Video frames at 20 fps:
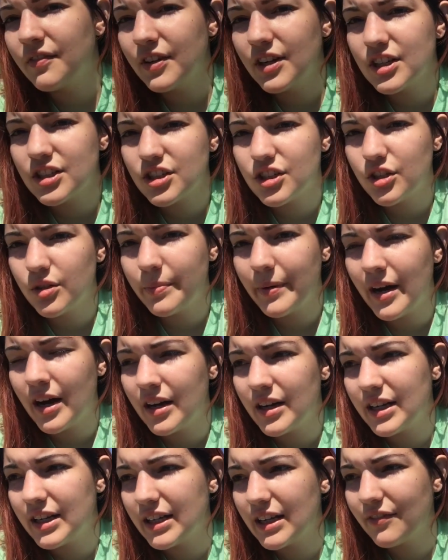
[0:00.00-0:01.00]
finish
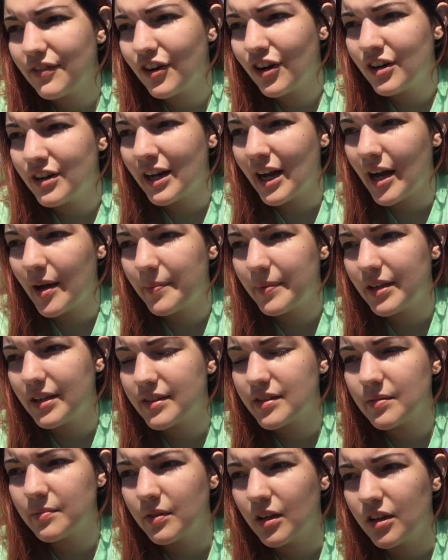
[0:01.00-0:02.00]
couponing, give her a nap,
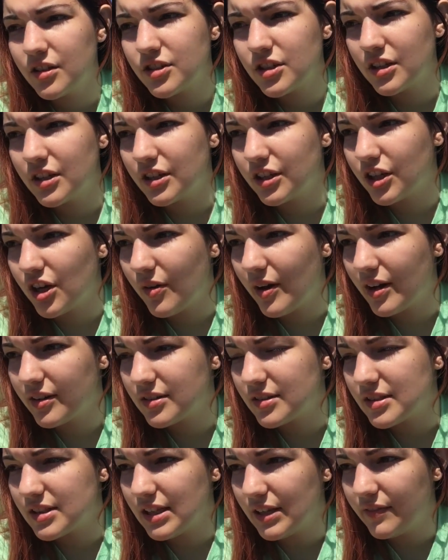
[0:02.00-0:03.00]
eat some lunch, and then go
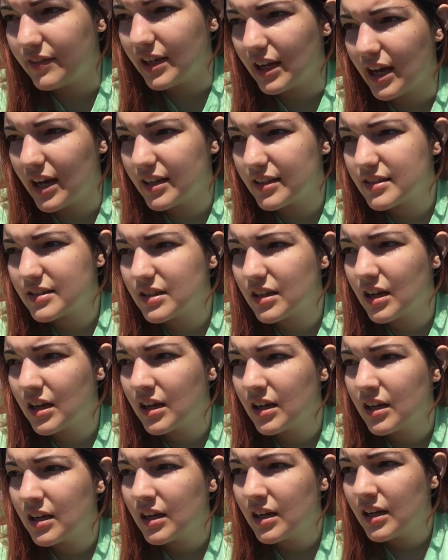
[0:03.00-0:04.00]
out to CVS.
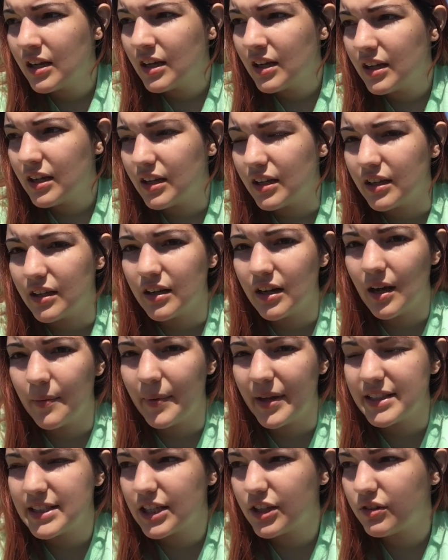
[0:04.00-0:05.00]
And I
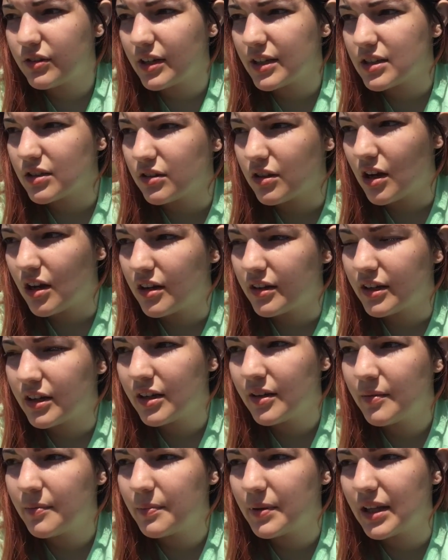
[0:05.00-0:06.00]
may take you guys along.
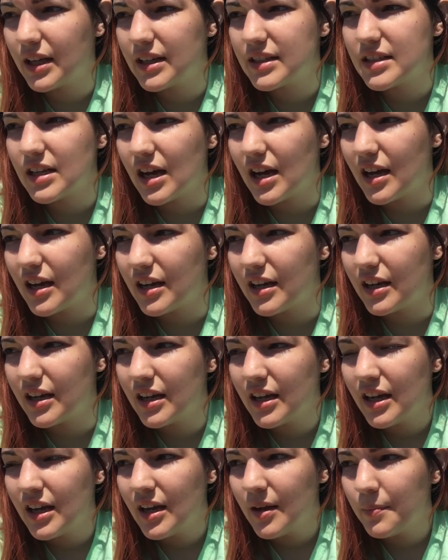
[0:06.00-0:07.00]
Plus, I'm
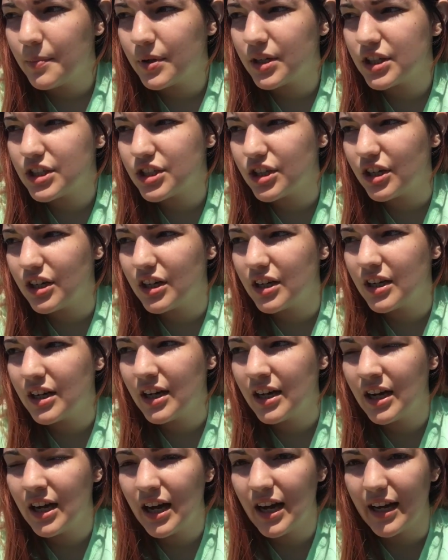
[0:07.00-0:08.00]
pretty sure
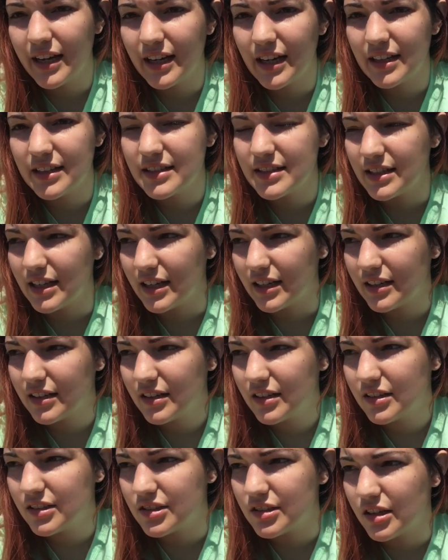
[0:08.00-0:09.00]
I got sick,
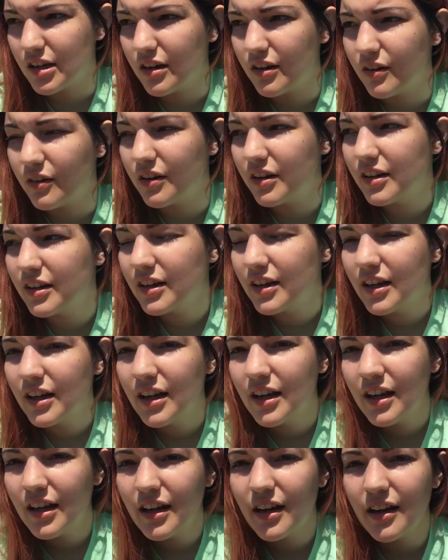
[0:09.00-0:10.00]
so
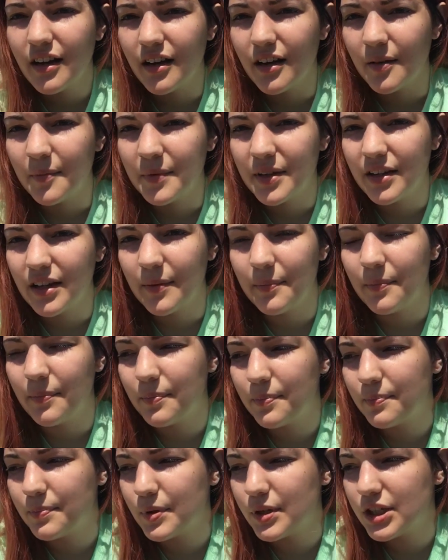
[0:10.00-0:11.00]
yeah, I'm
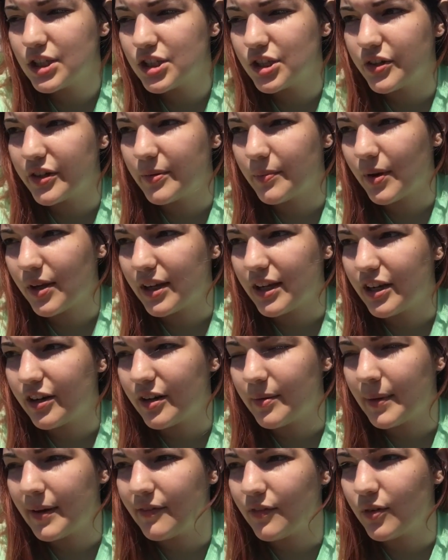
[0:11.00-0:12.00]
pretty sure you can probably hear
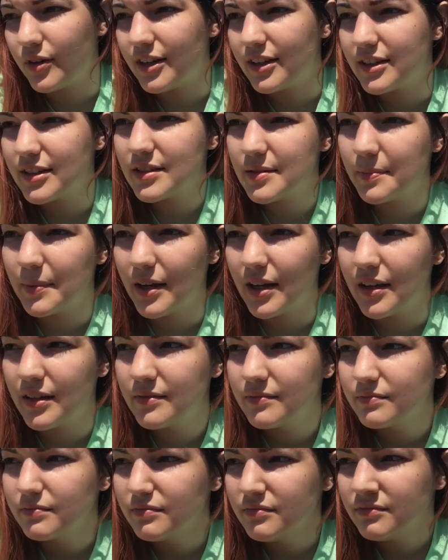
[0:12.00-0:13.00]
it in my voice, but
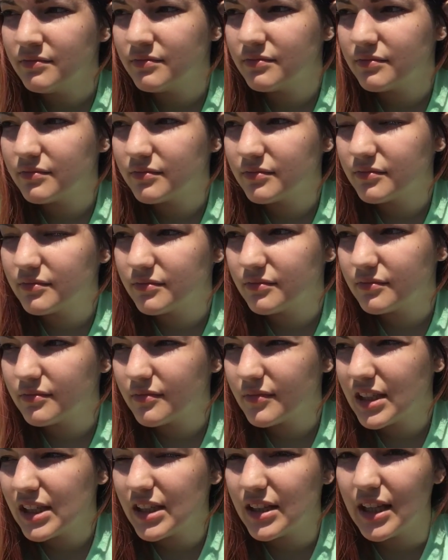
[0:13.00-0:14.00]

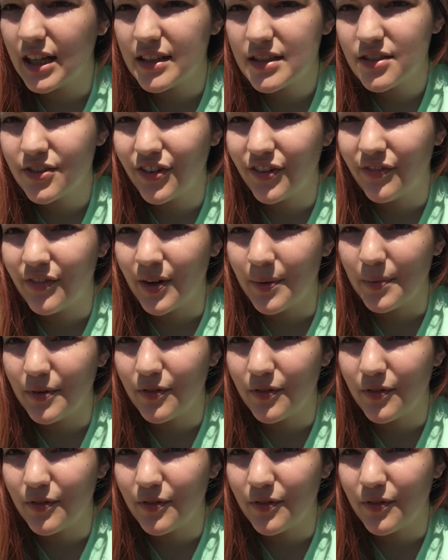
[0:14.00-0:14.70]
that's no fun